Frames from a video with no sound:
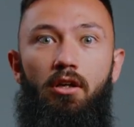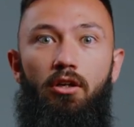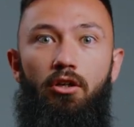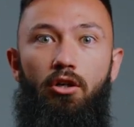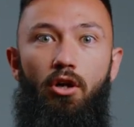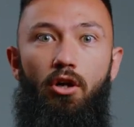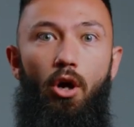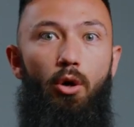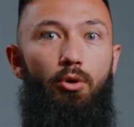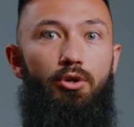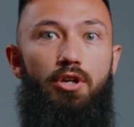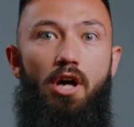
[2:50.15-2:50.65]

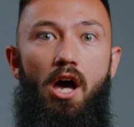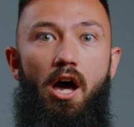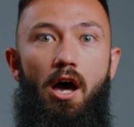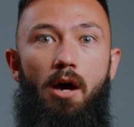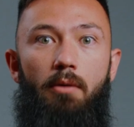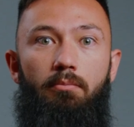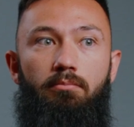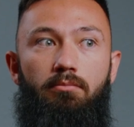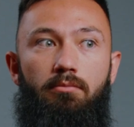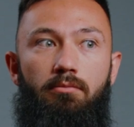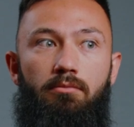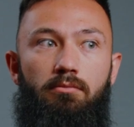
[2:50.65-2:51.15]

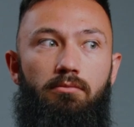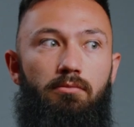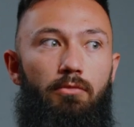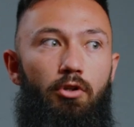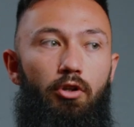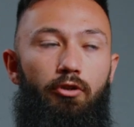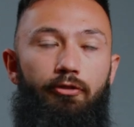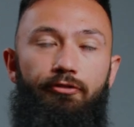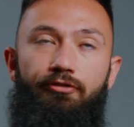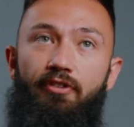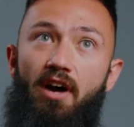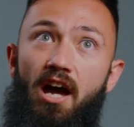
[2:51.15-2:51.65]
codom
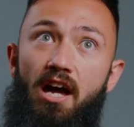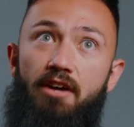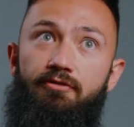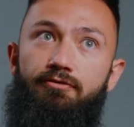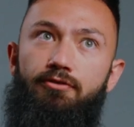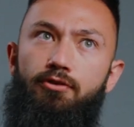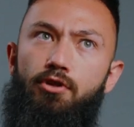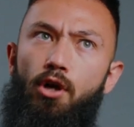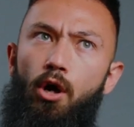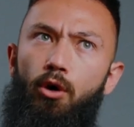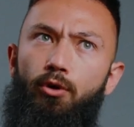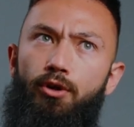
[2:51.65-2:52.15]
or 5
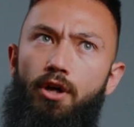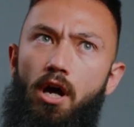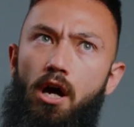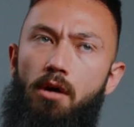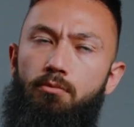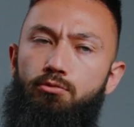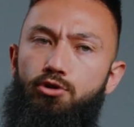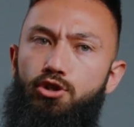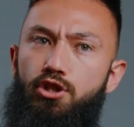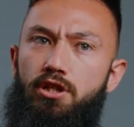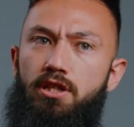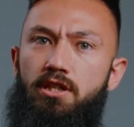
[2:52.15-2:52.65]

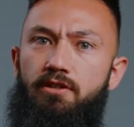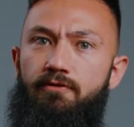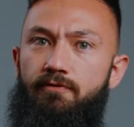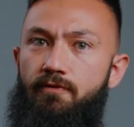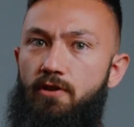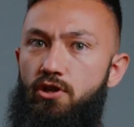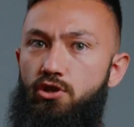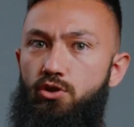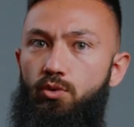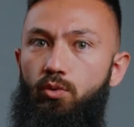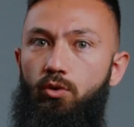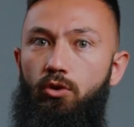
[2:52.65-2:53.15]
codom gene
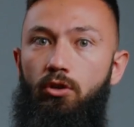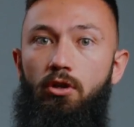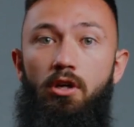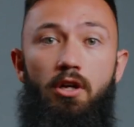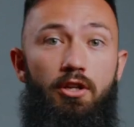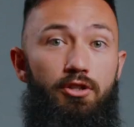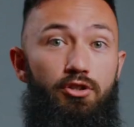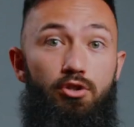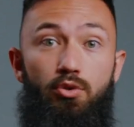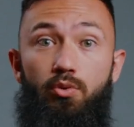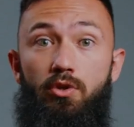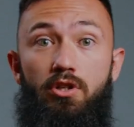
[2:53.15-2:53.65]
visual
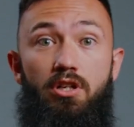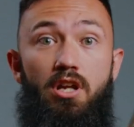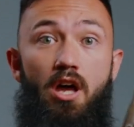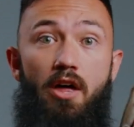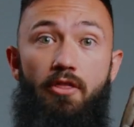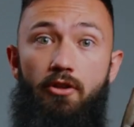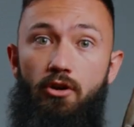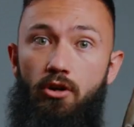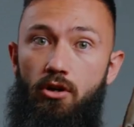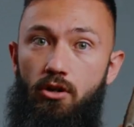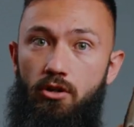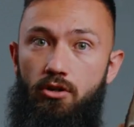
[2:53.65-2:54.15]
to
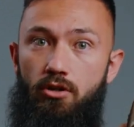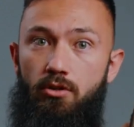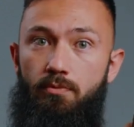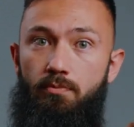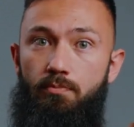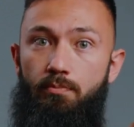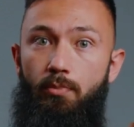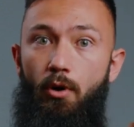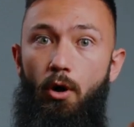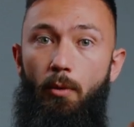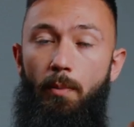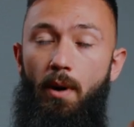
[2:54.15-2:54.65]
another
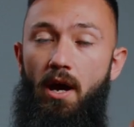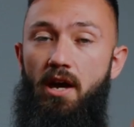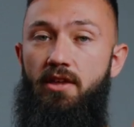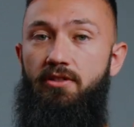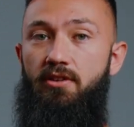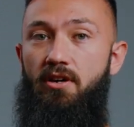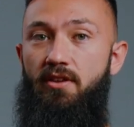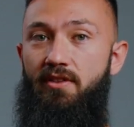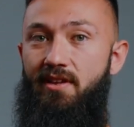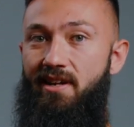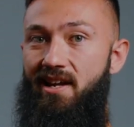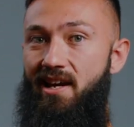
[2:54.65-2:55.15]
ball
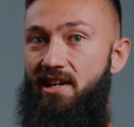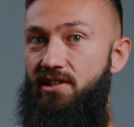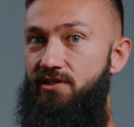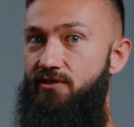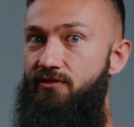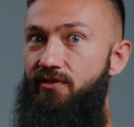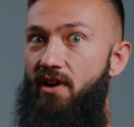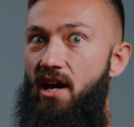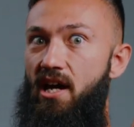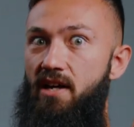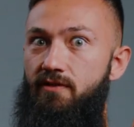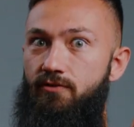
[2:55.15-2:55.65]
python that has
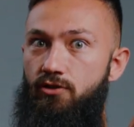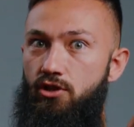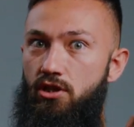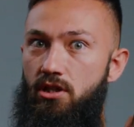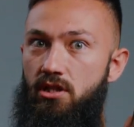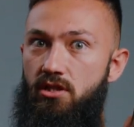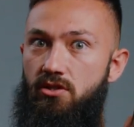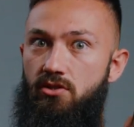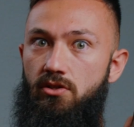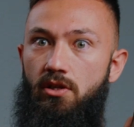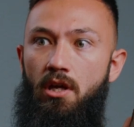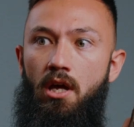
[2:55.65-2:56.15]
5
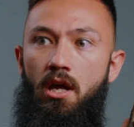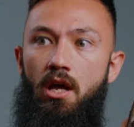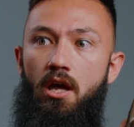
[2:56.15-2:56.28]
genes